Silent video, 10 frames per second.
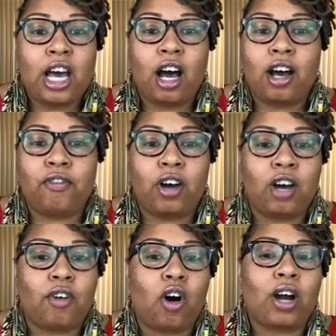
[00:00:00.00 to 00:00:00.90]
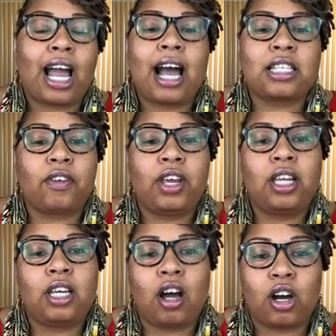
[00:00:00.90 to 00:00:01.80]
of all kinds of
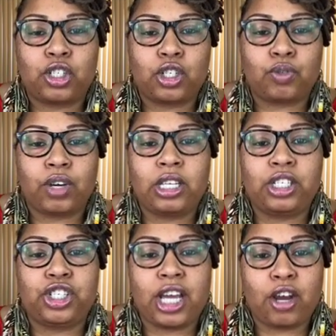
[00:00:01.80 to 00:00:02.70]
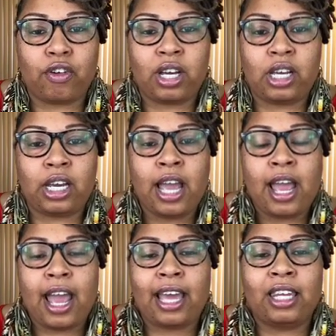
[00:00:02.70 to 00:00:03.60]
healing arts just really sharing
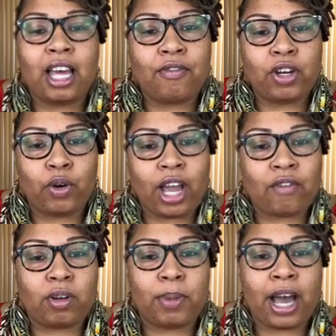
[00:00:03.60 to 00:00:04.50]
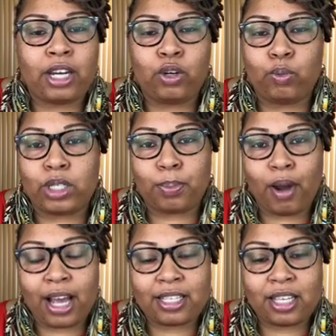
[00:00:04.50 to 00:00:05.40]
and loving on everybody who was
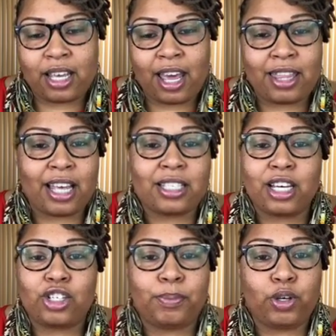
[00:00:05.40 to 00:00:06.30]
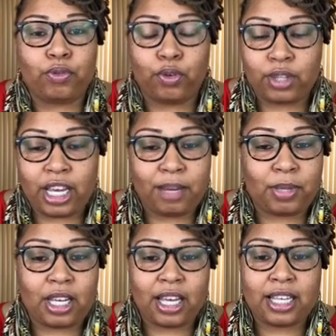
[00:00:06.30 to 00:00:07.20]
present. And that's such a beautiful thing
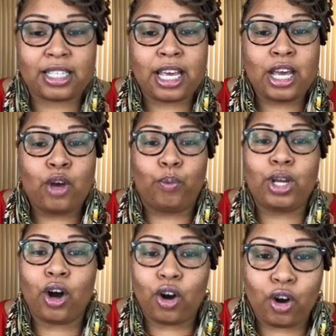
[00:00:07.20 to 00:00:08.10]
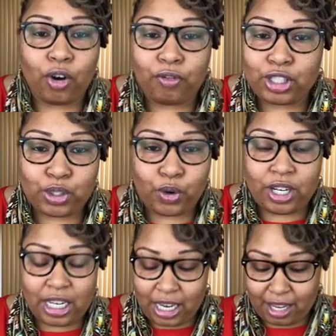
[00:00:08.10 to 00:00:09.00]
because we all for sure
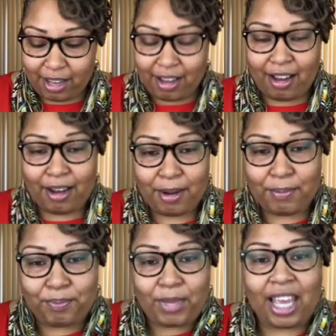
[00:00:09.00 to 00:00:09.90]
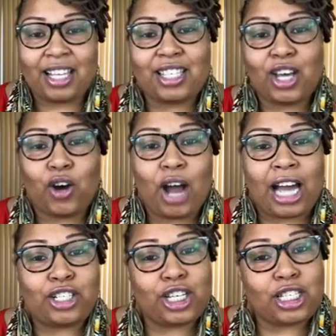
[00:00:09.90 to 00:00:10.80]
need it. And so
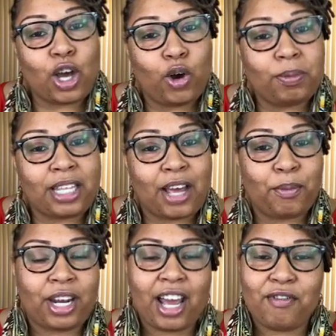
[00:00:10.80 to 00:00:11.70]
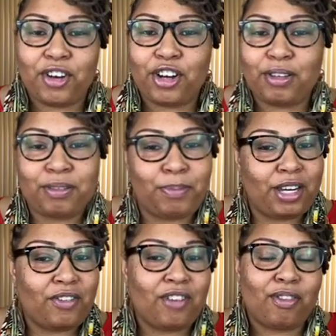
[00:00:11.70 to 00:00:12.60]
I just hope that whatever
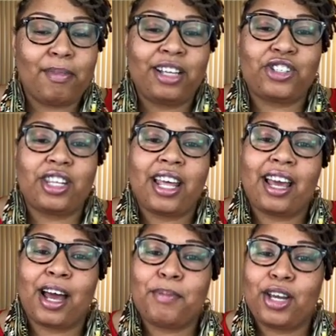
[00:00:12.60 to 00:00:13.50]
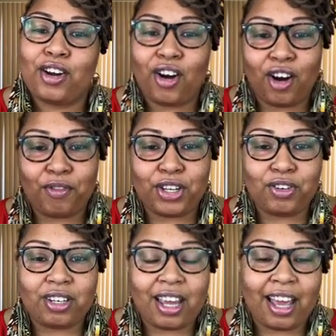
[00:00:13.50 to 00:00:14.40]
bit of information that I'm here to offer
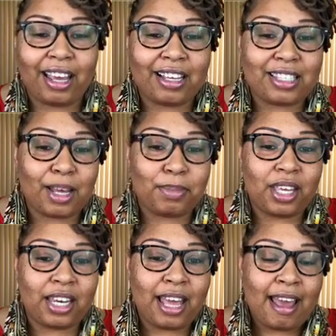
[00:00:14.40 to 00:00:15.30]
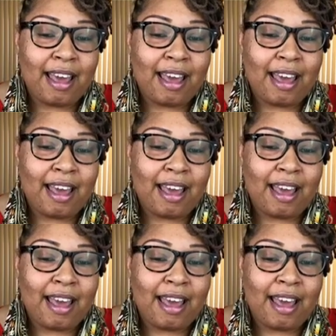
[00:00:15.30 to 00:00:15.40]
you today is something